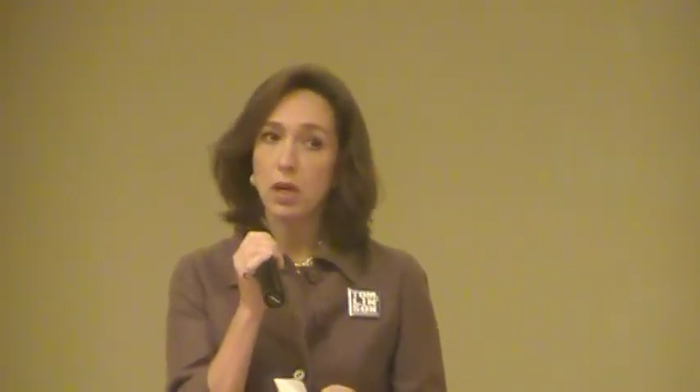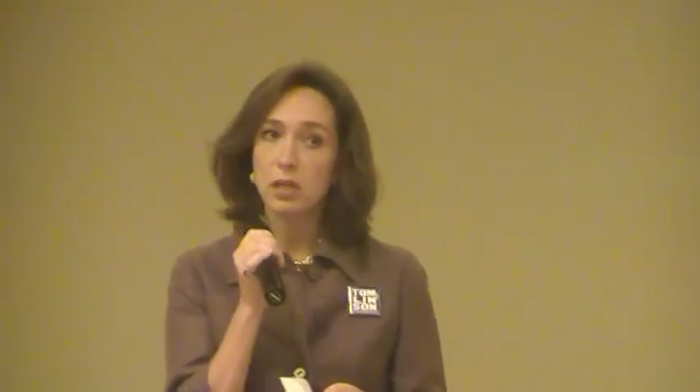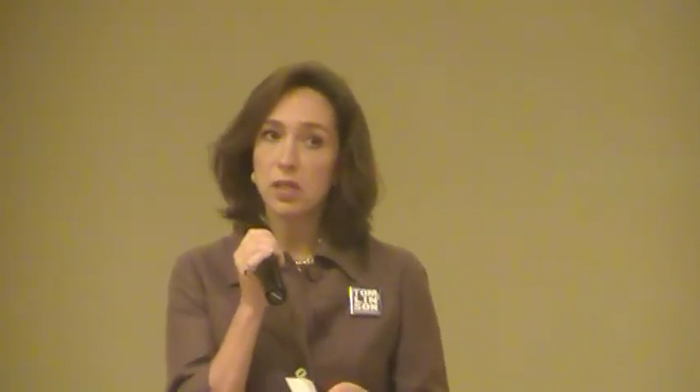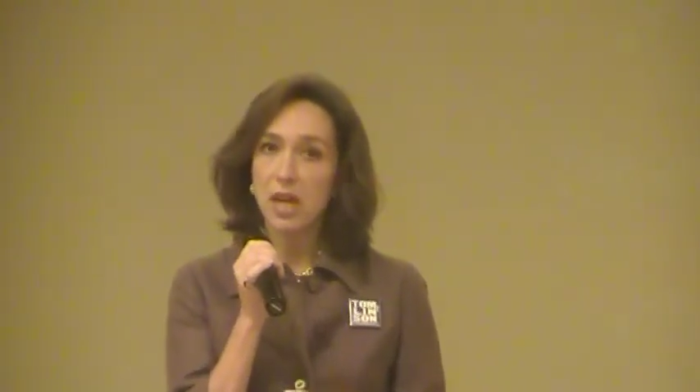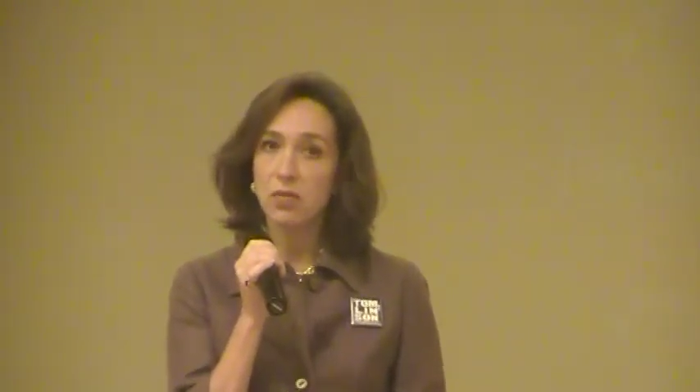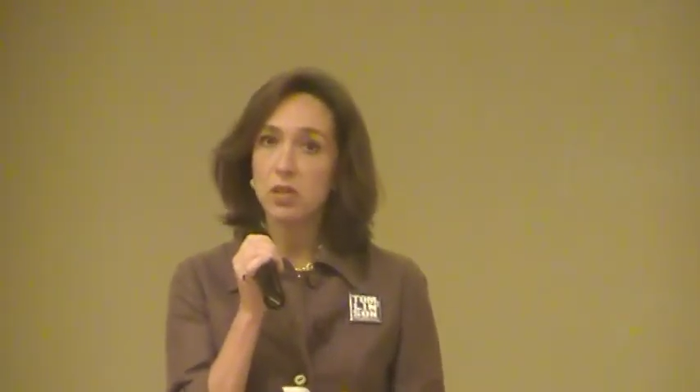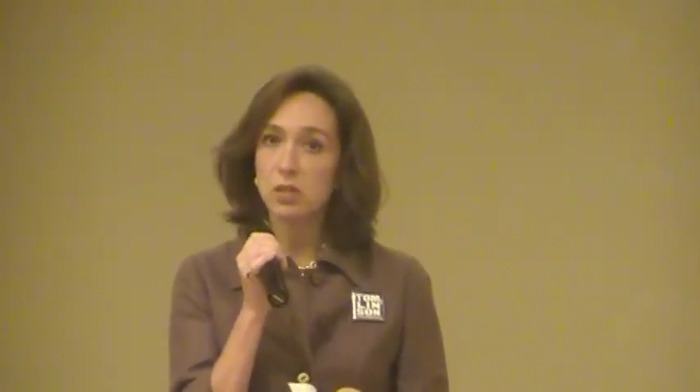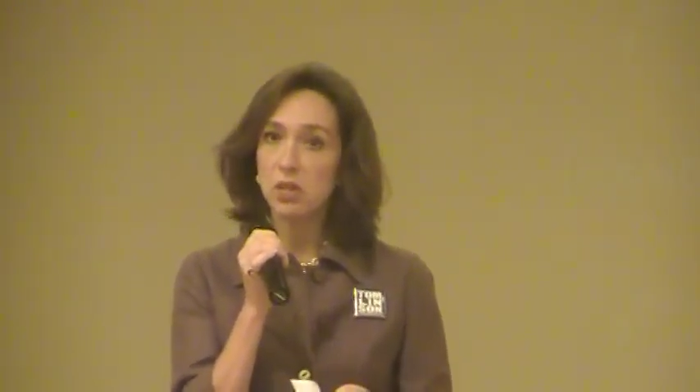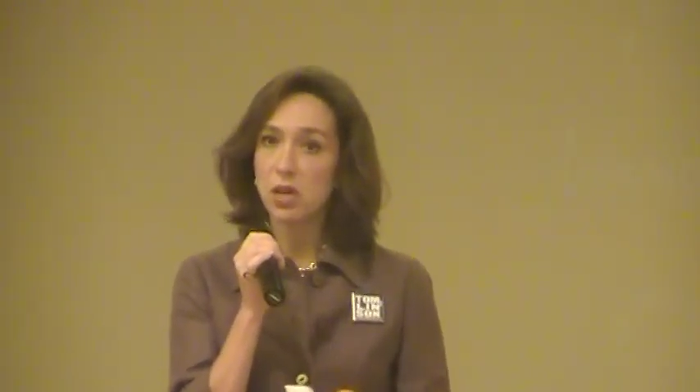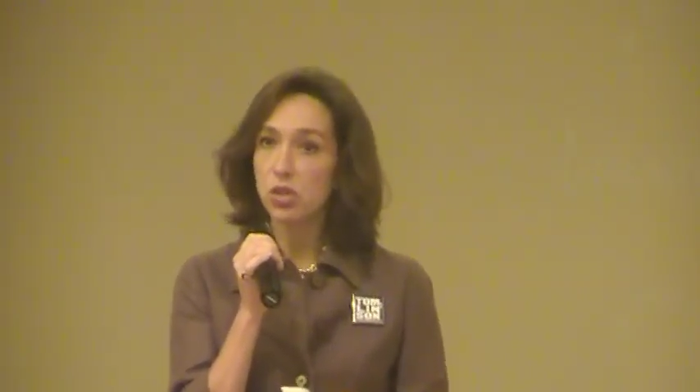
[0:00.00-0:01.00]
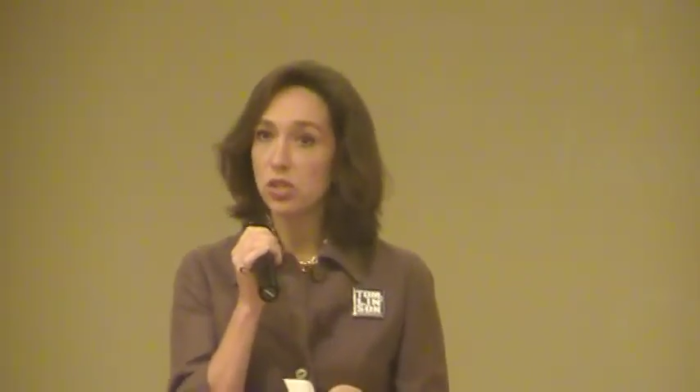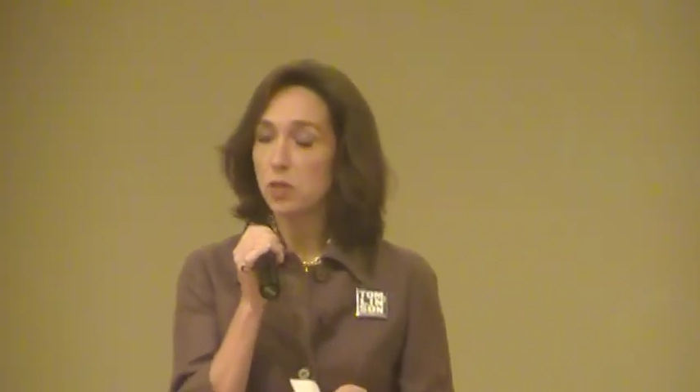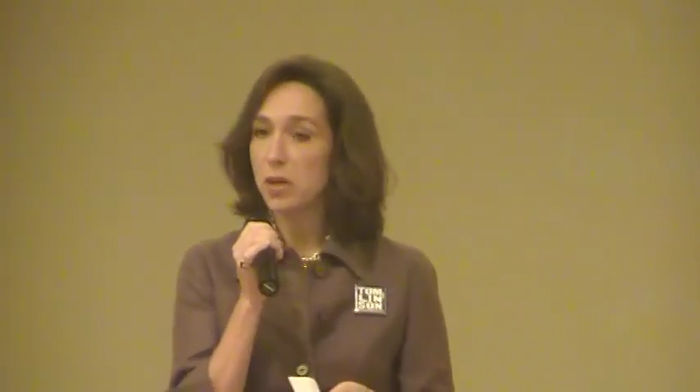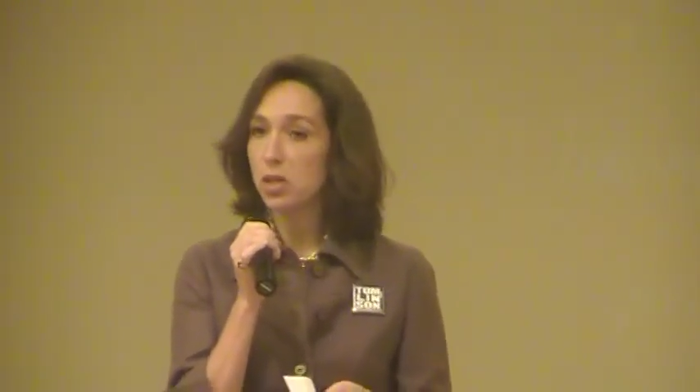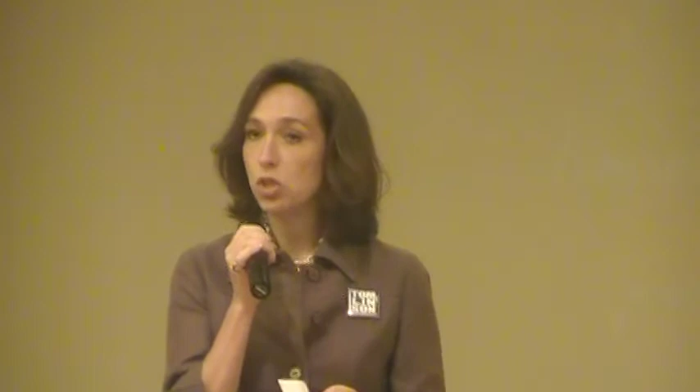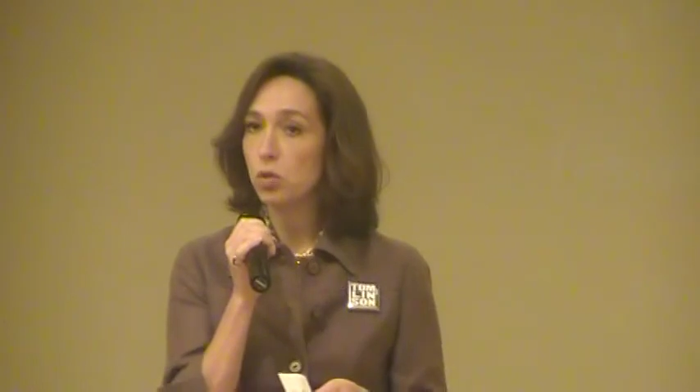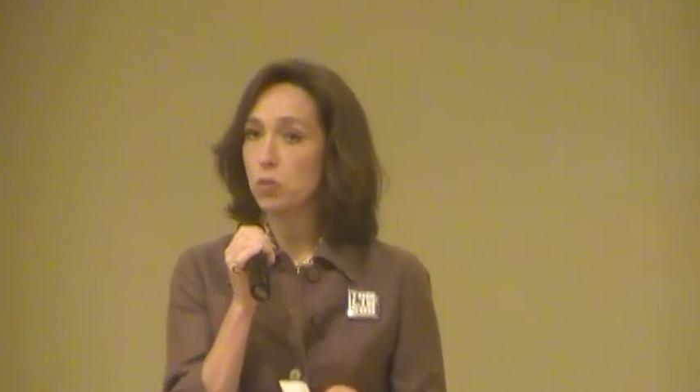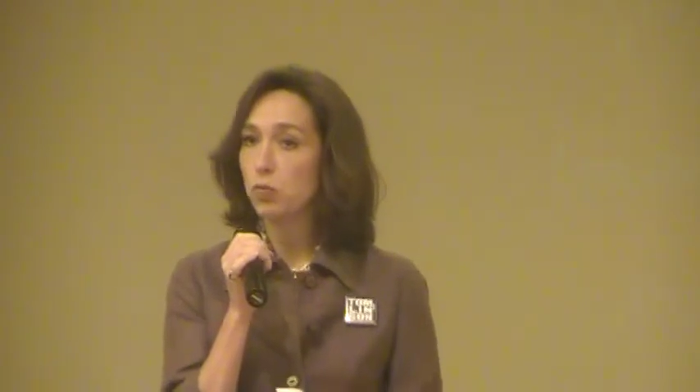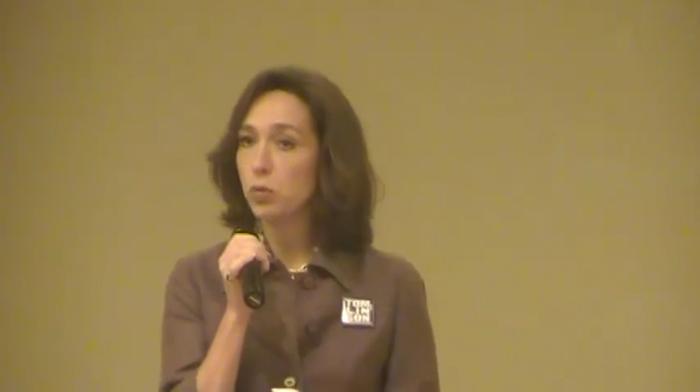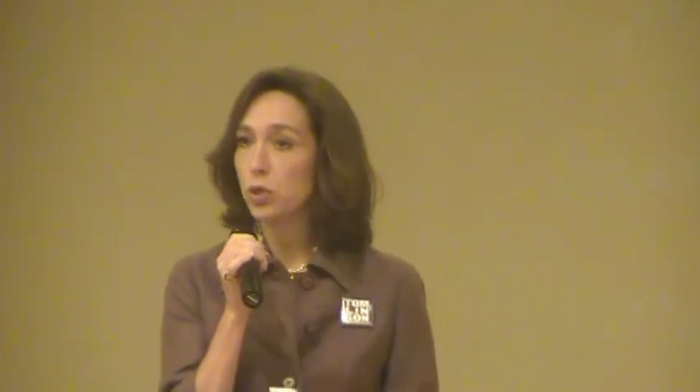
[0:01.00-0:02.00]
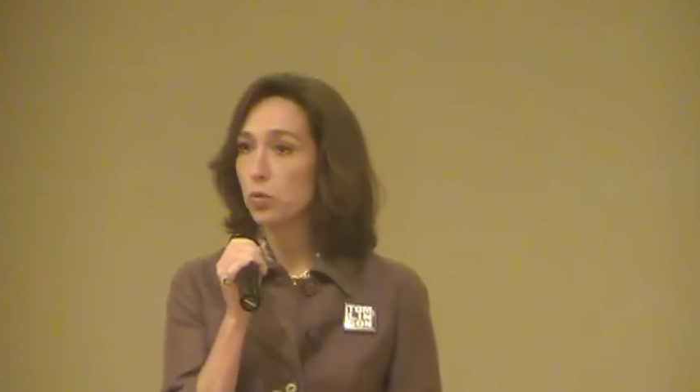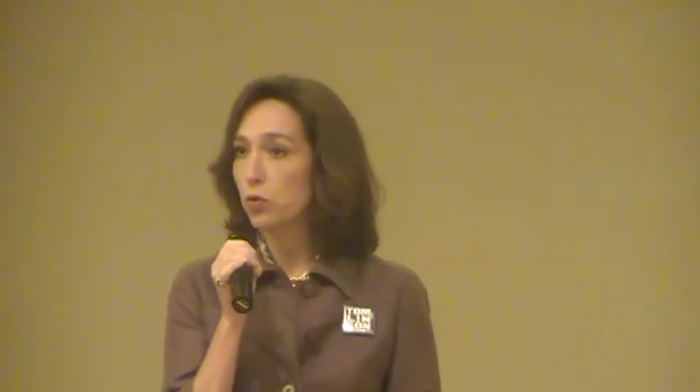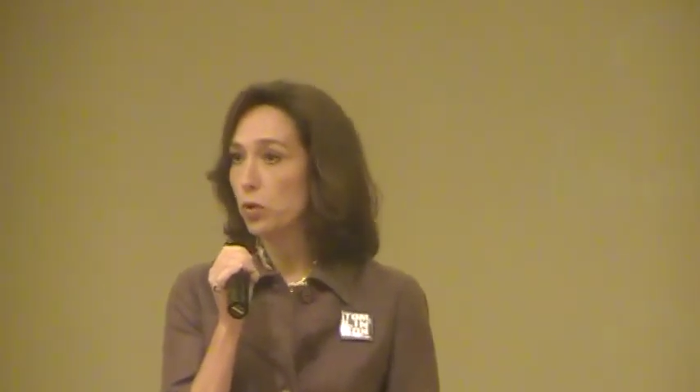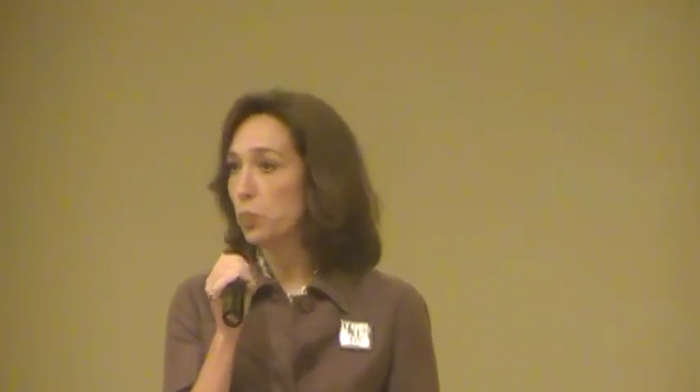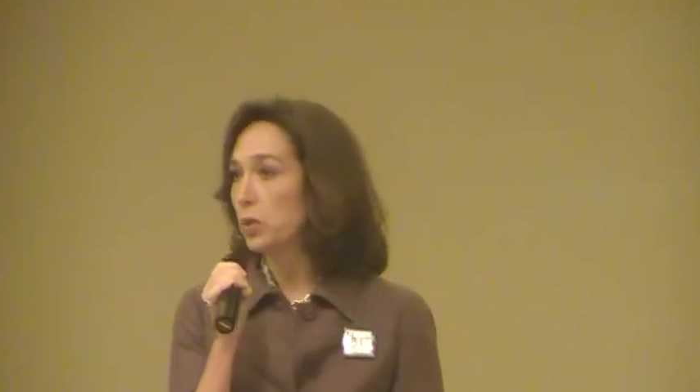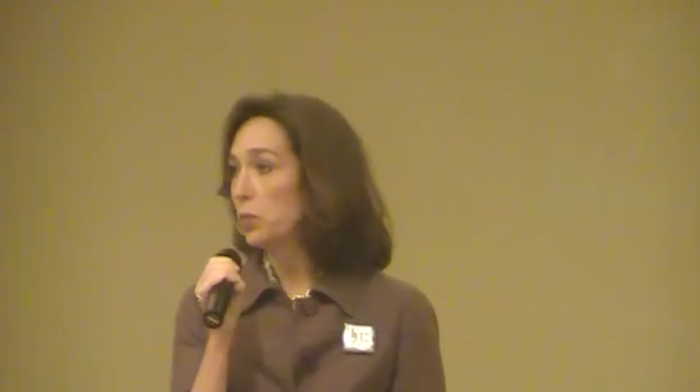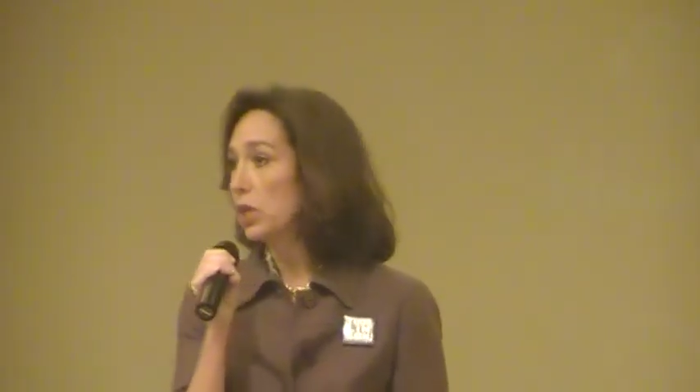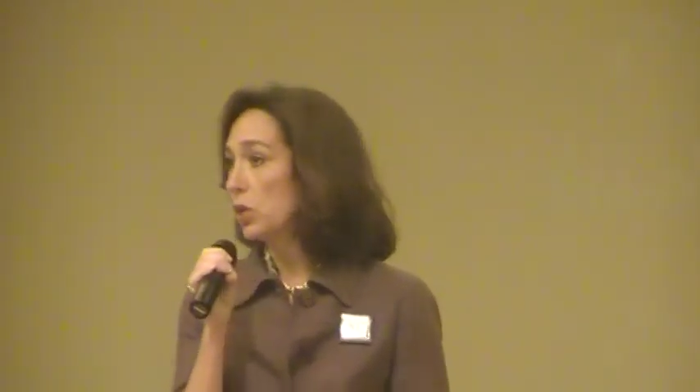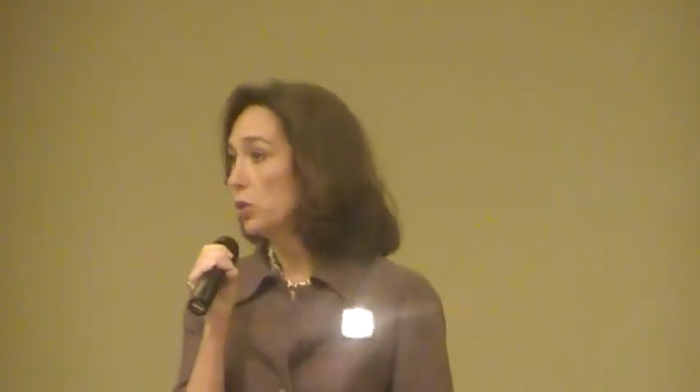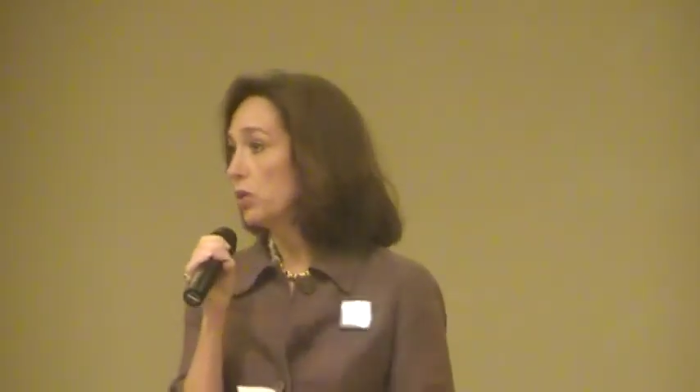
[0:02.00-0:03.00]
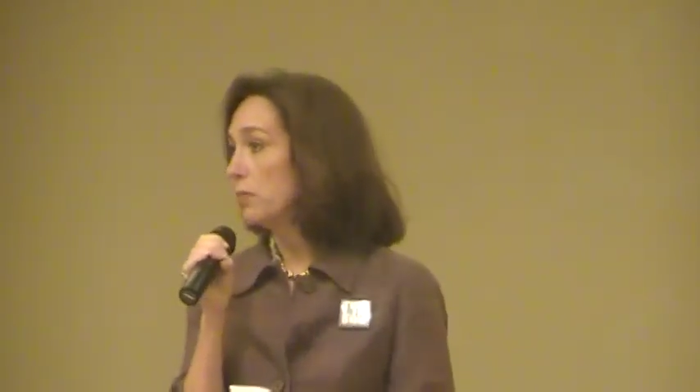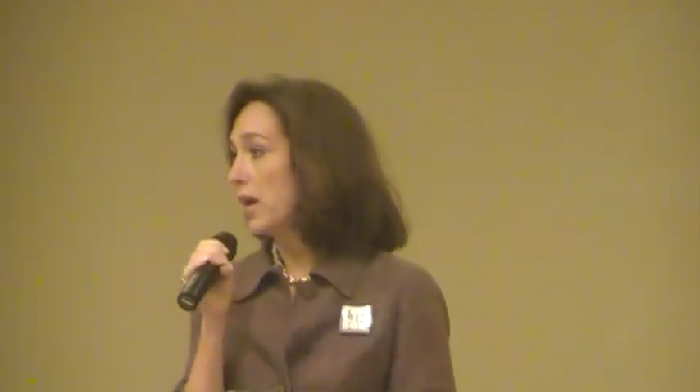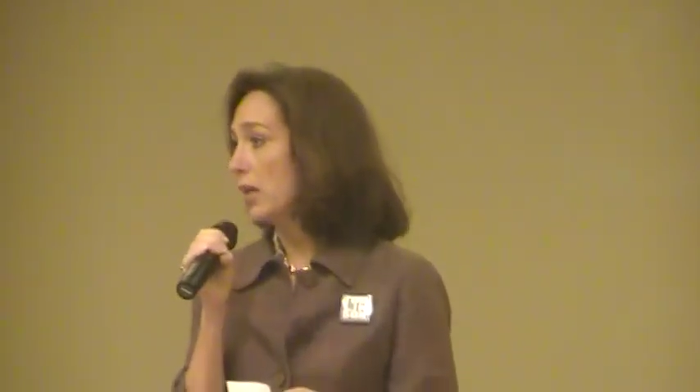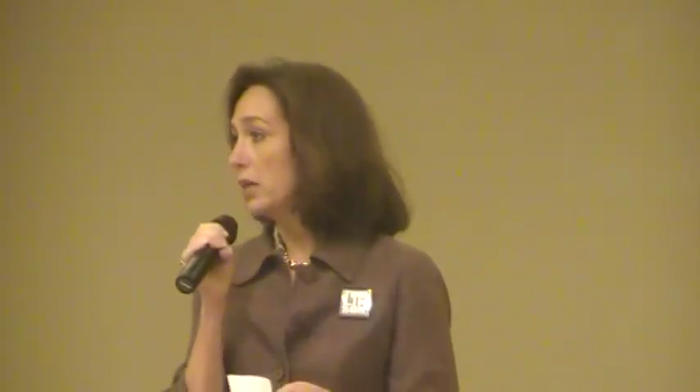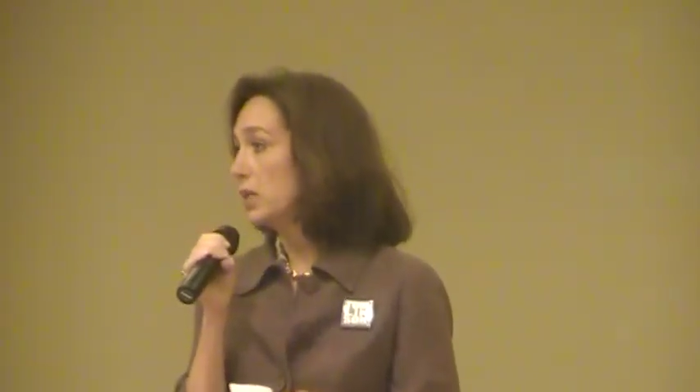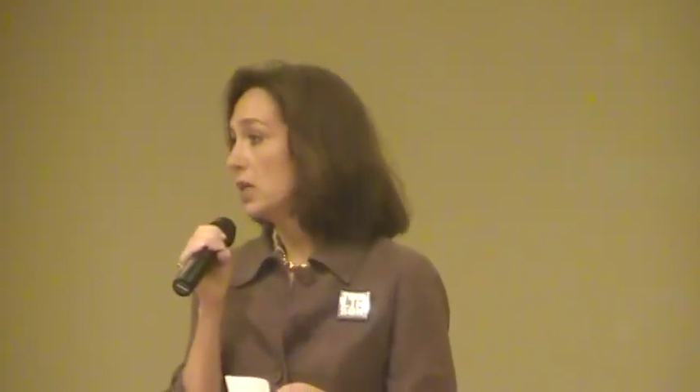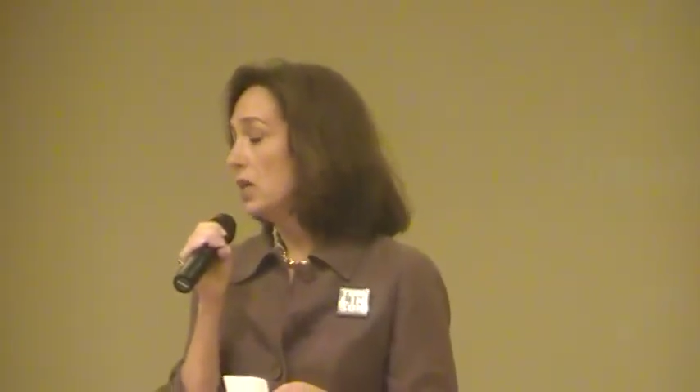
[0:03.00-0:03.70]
to having discussions about you and for your vote when we go to the ballot